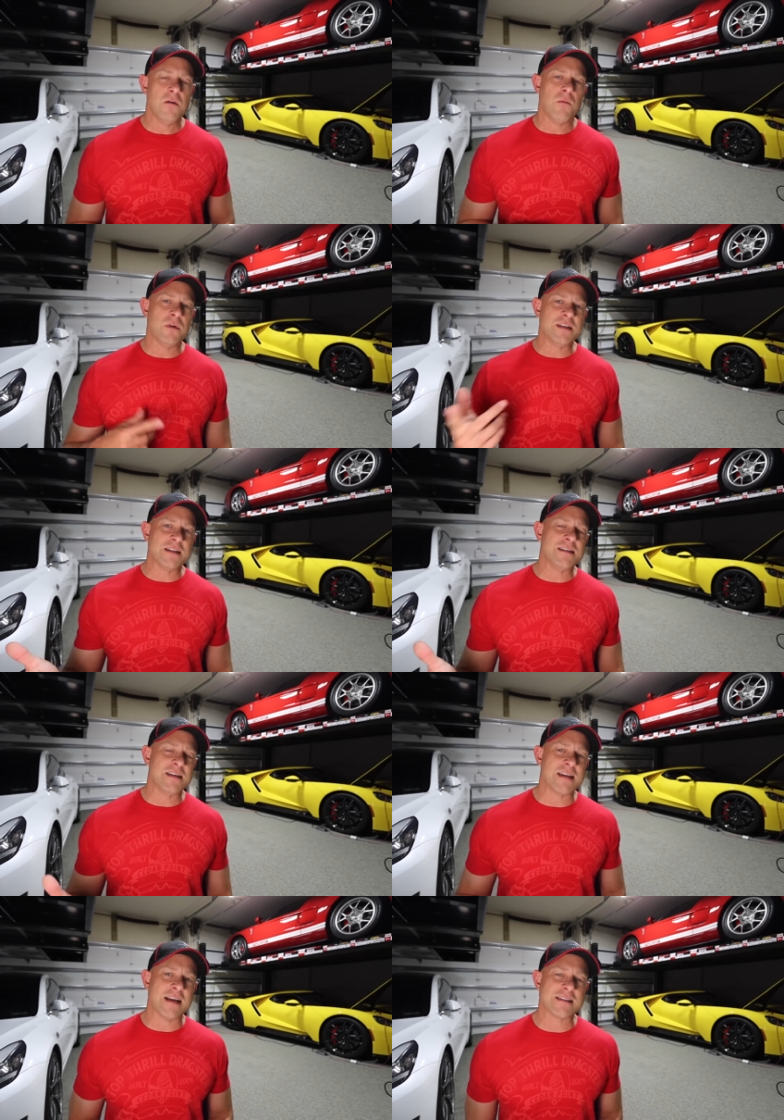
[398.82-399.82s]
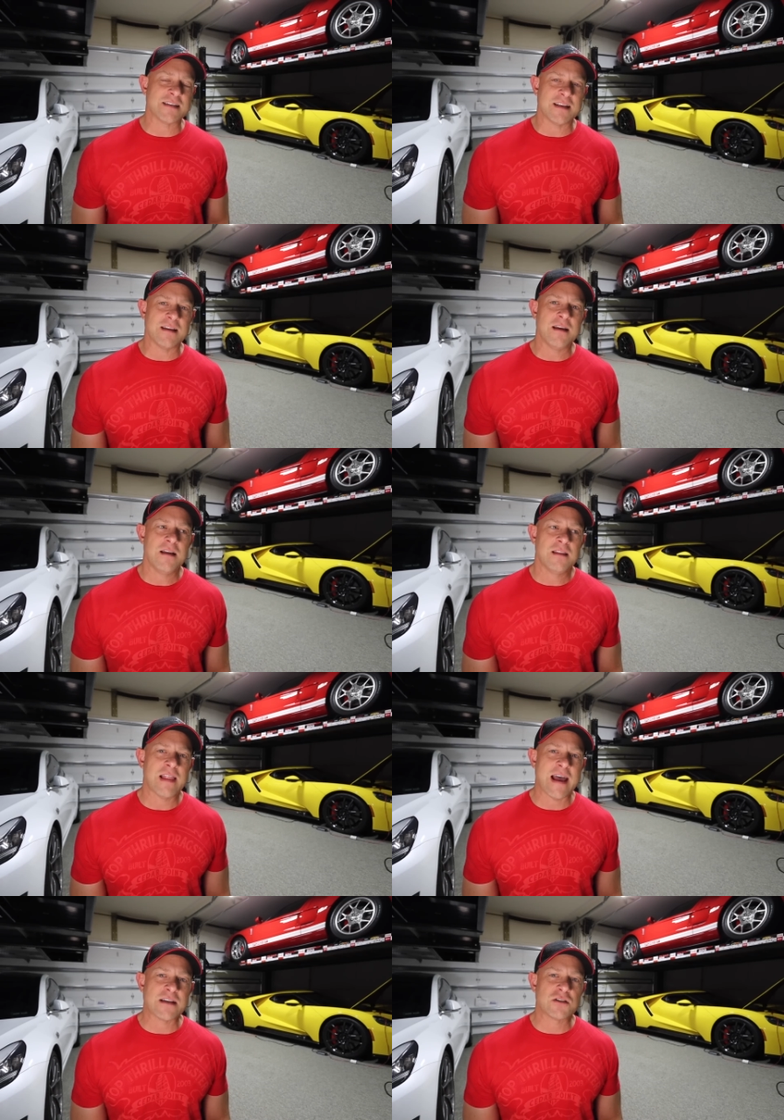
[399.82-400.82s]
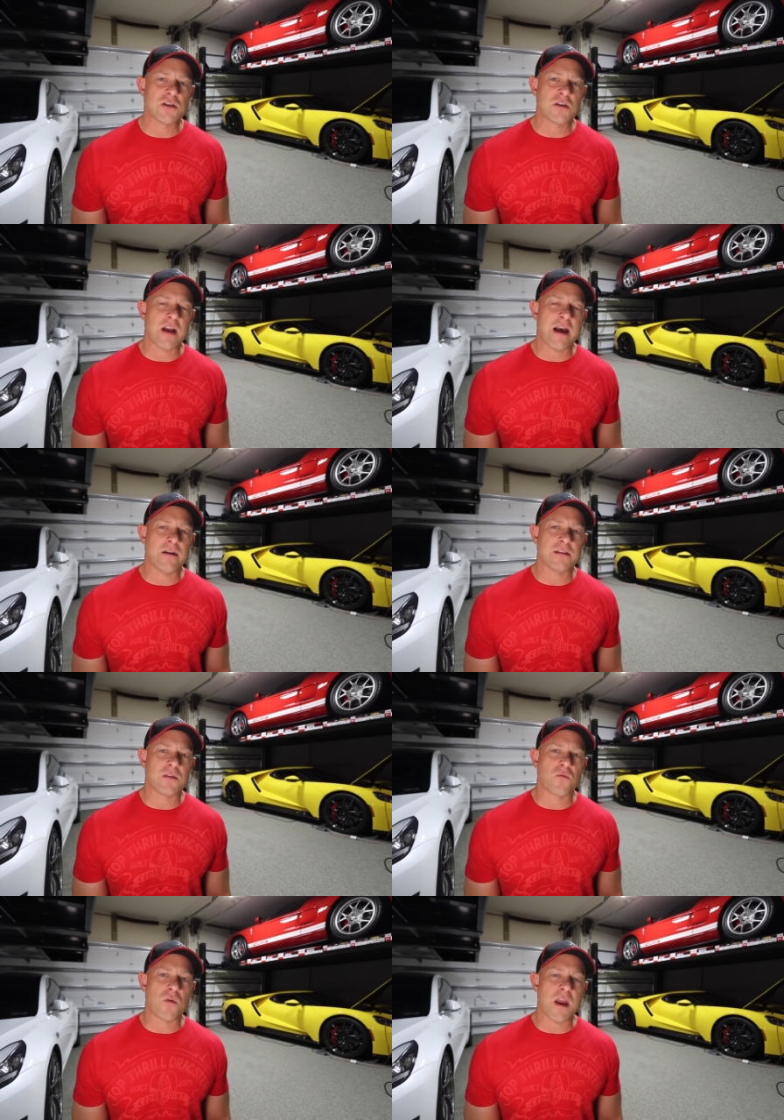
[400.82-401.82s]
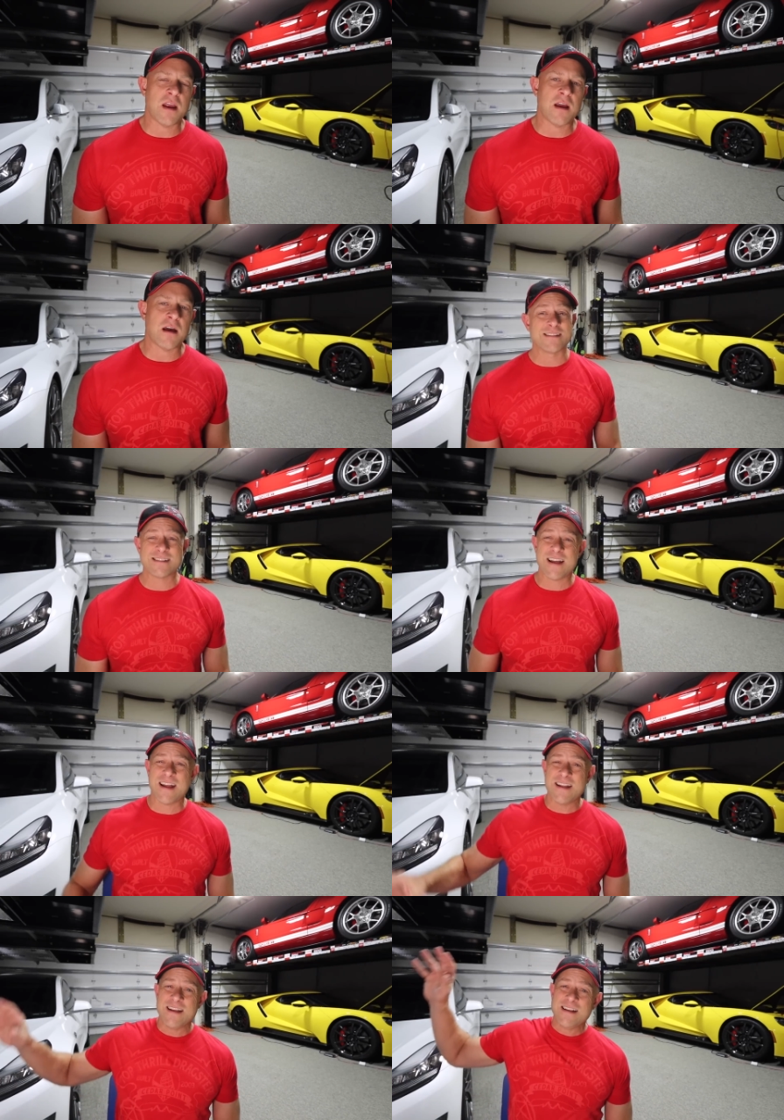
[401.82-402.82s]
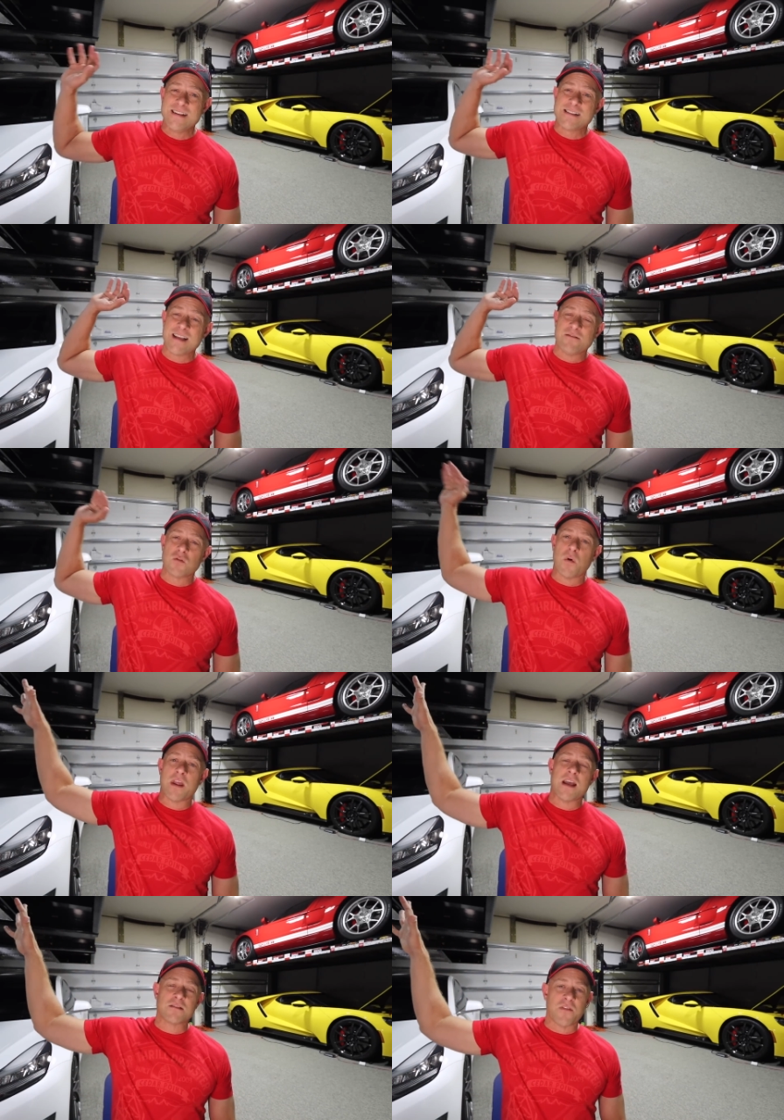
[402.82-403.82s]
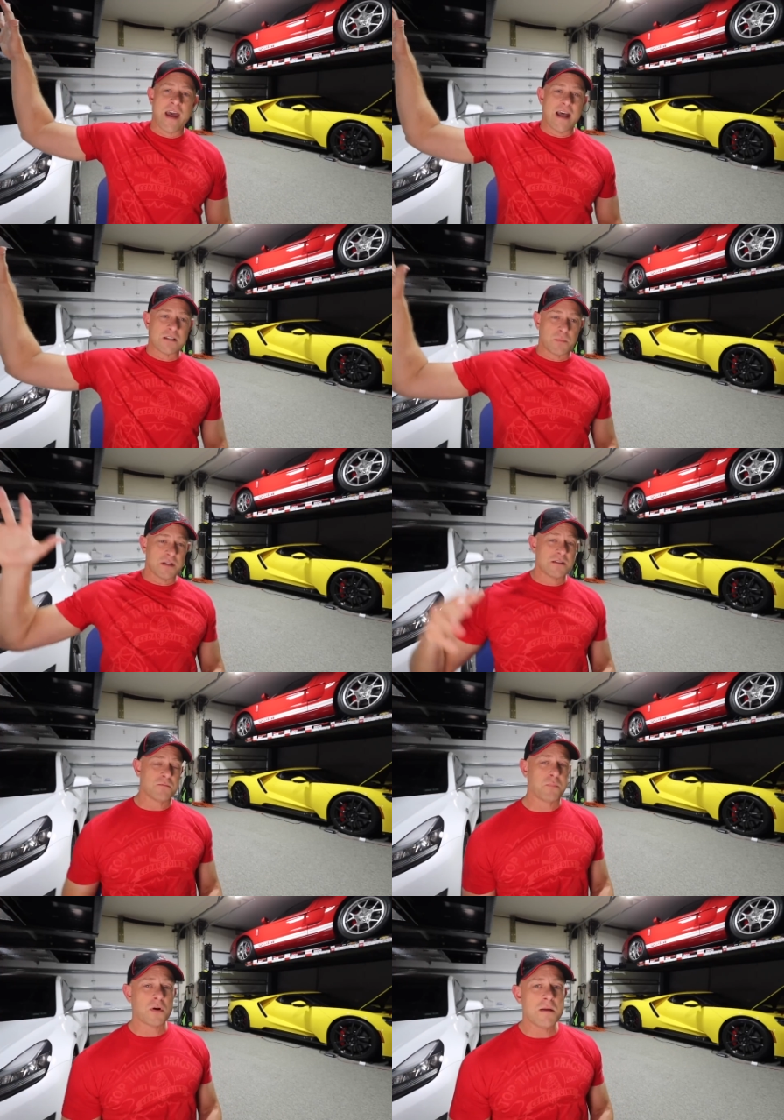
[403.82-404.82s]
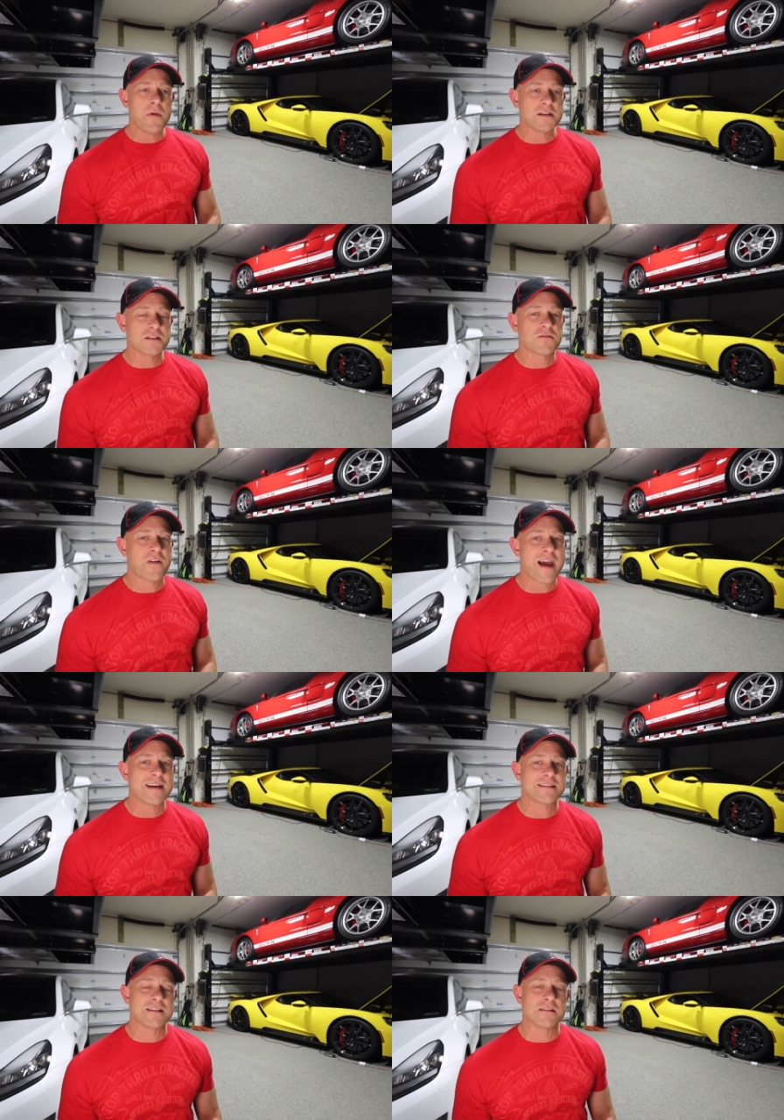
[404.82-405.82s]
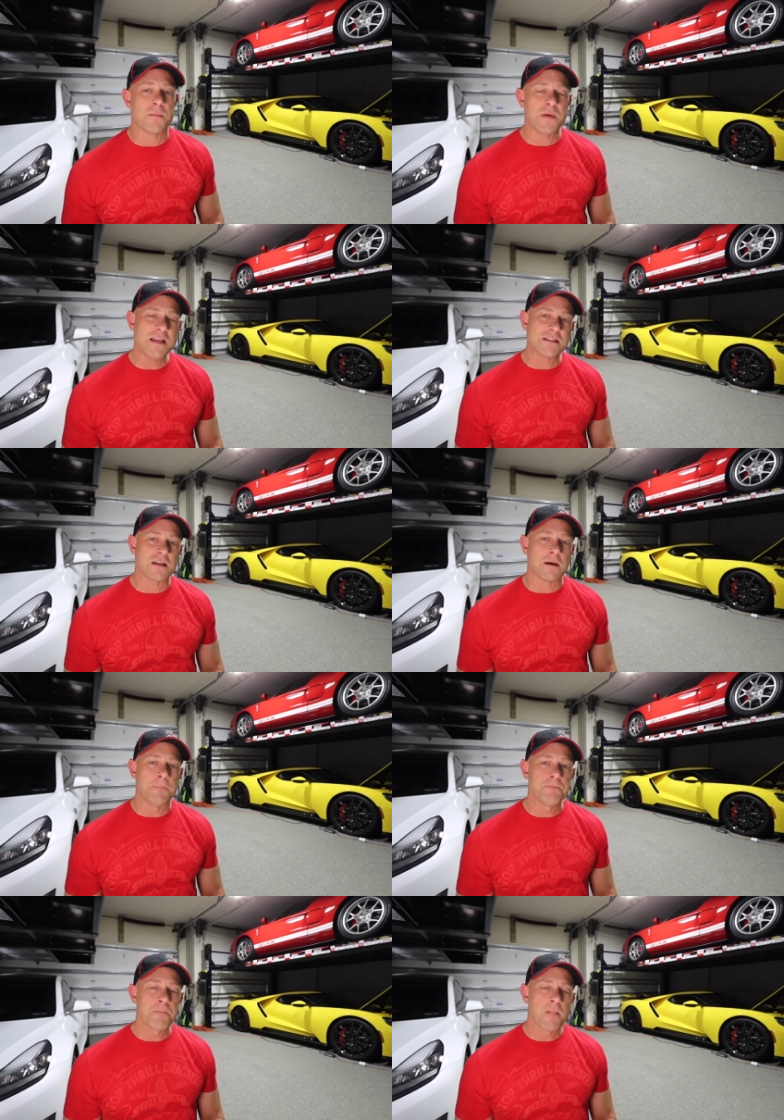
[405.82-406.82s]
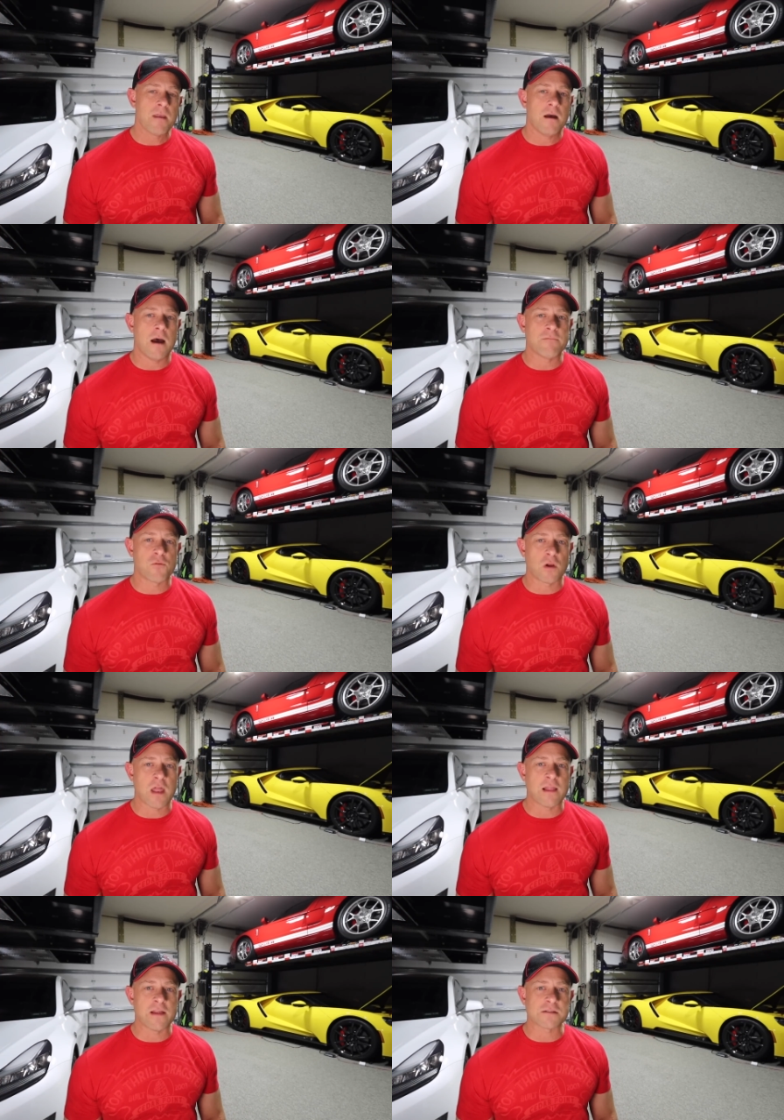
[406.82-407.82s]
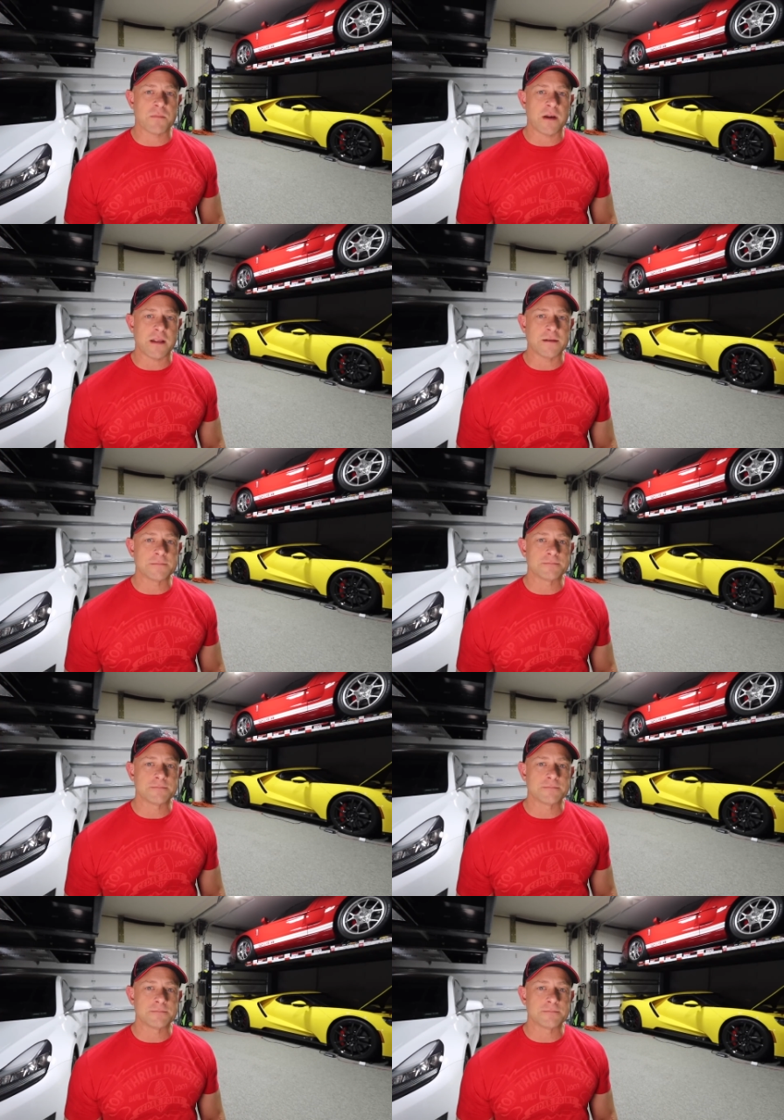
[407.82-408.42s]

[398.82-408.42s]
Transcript: when we did the testing last year out at the ring. So it's not 720S fast, but it's pretty much as fast as the pista for a lot less money.